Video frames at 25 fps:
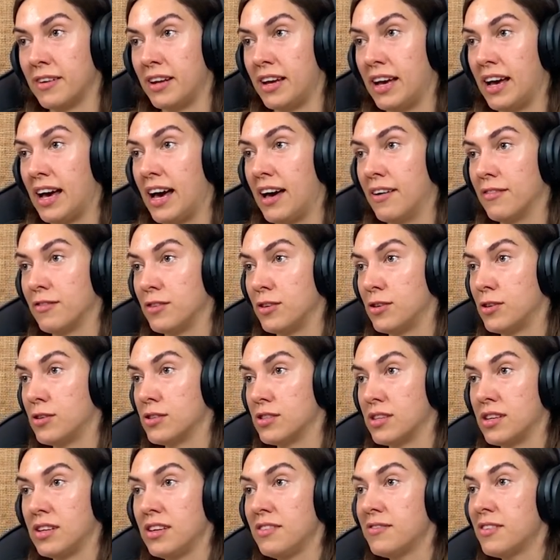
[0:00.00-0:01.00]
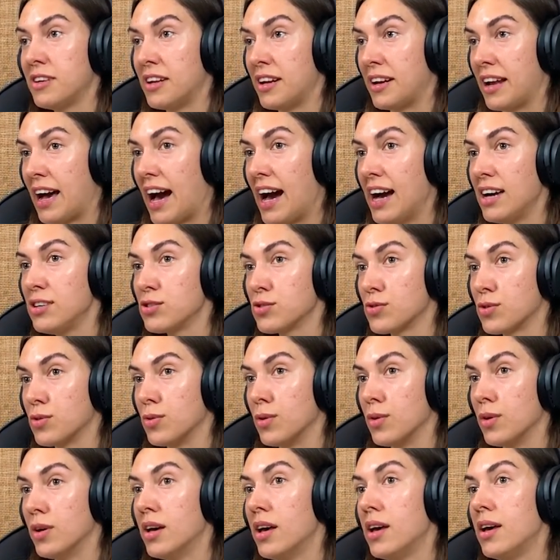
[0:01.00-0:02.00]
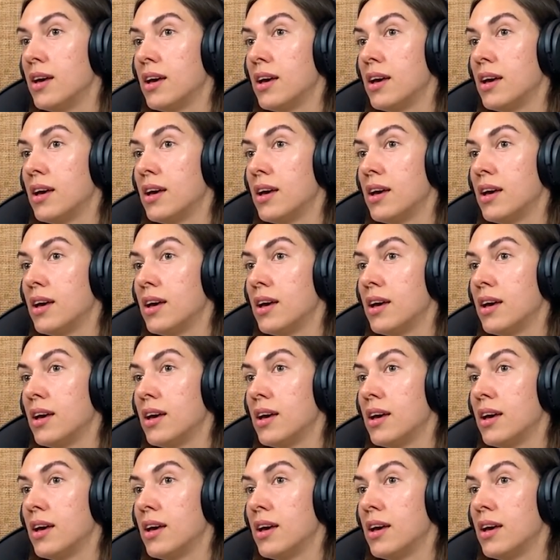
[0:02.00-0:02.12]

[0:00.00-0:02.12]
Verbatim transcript: and a half years, and even in high school,